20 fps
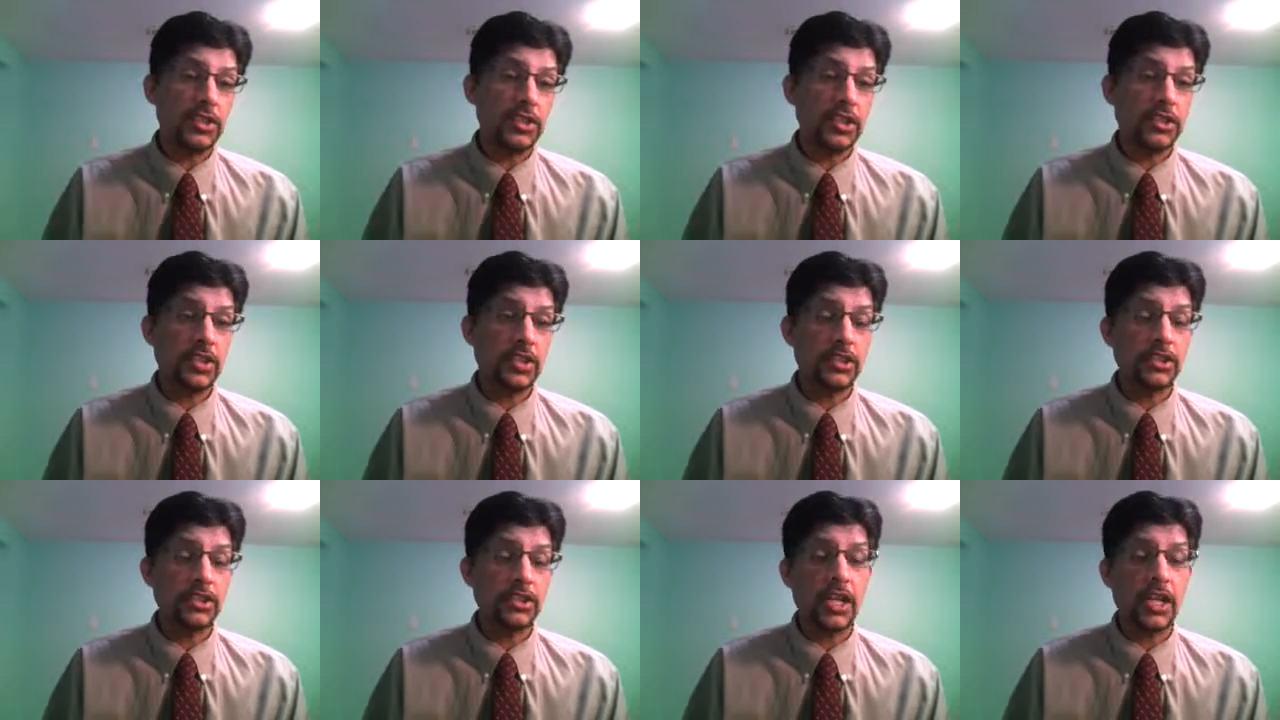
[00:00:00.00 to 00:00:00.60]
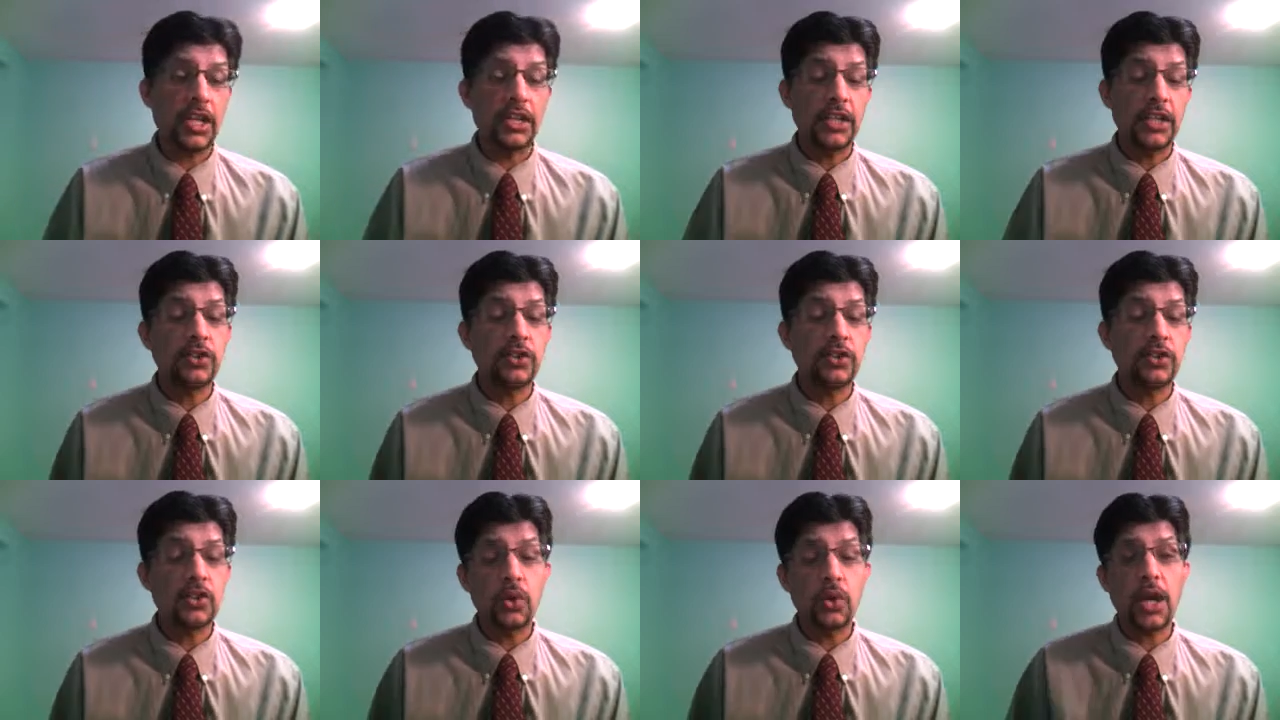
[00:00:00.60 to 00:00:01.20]
As I said, he
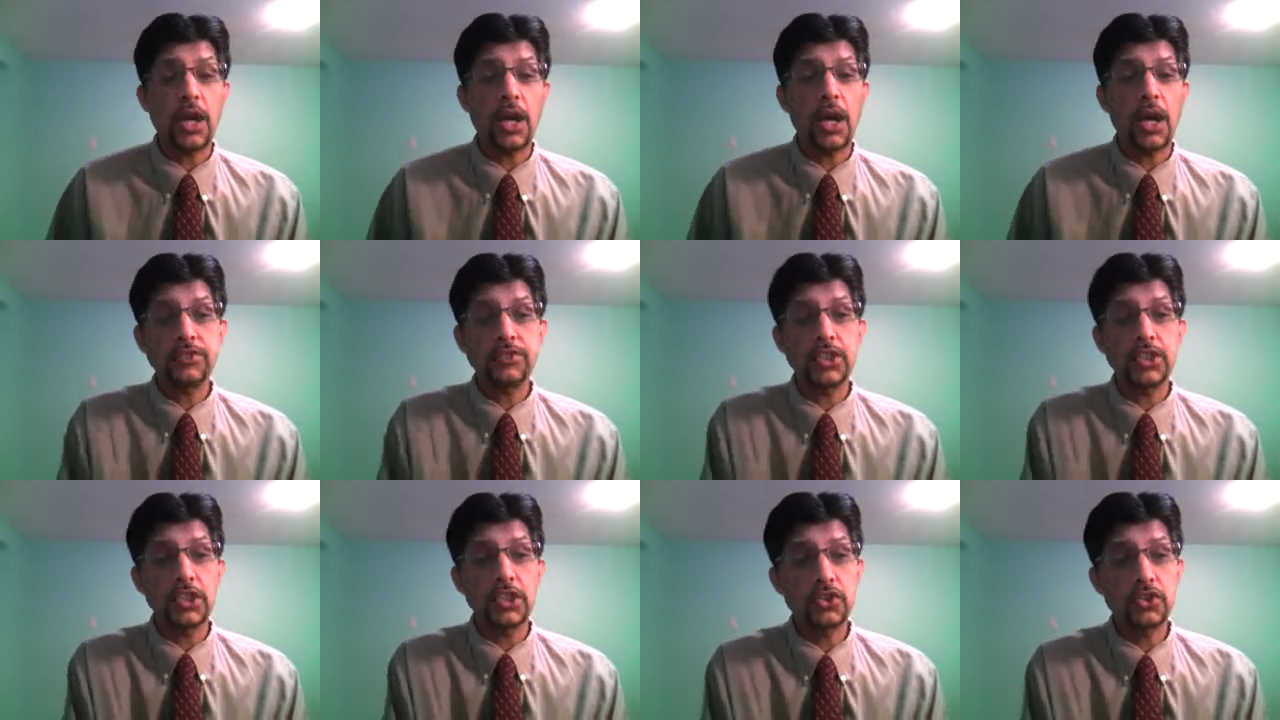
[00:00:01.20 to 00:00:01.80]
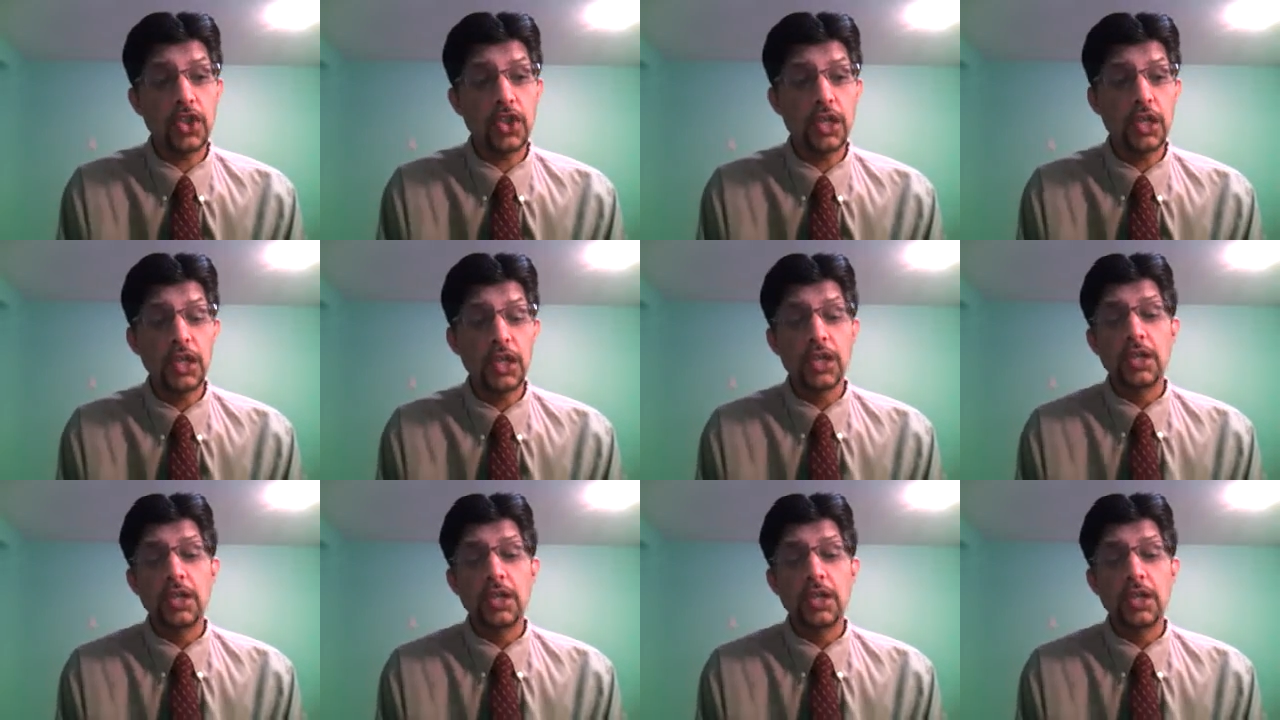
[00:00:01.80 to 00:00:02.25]
scored a half century,